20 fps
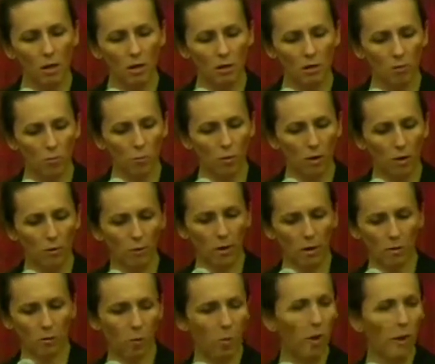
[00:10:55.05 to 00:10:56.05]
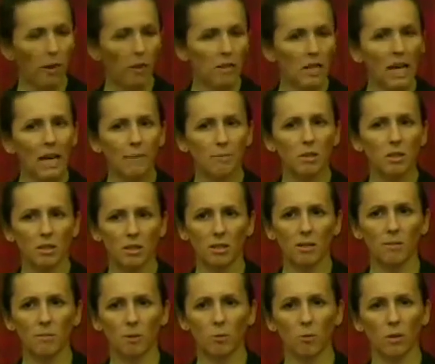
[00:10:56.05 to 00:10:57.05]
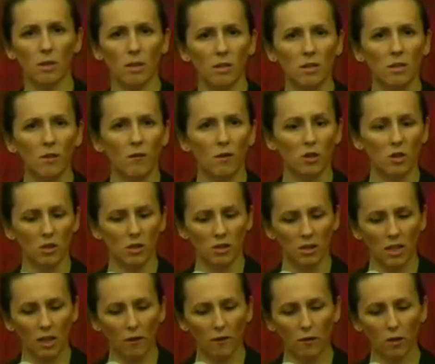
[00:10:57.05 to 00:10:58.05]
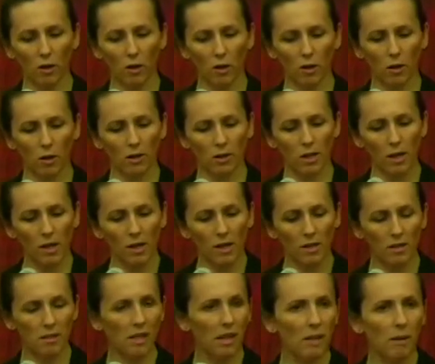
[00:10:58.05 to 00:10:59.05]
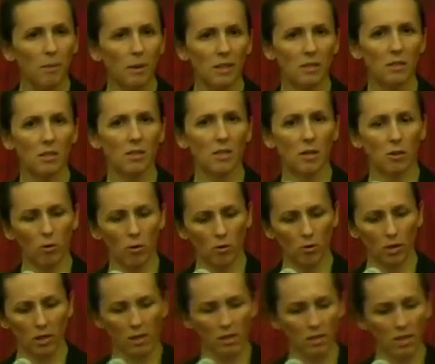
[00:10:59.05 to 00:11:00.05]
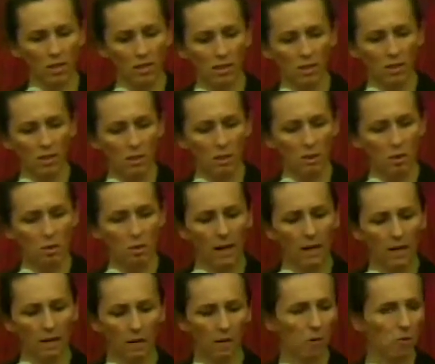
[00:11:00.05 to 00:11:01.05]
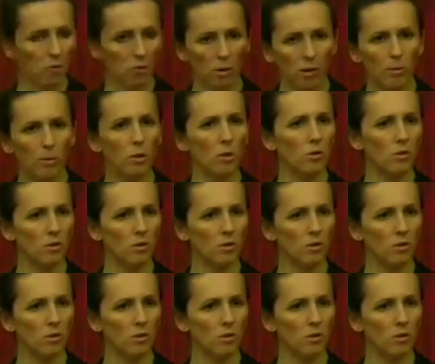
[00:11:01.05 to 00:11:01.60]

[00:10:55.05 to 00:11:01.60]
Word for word: whether they're wiretap systems with insufficient safeguards, databases that are only intended to track known criminals,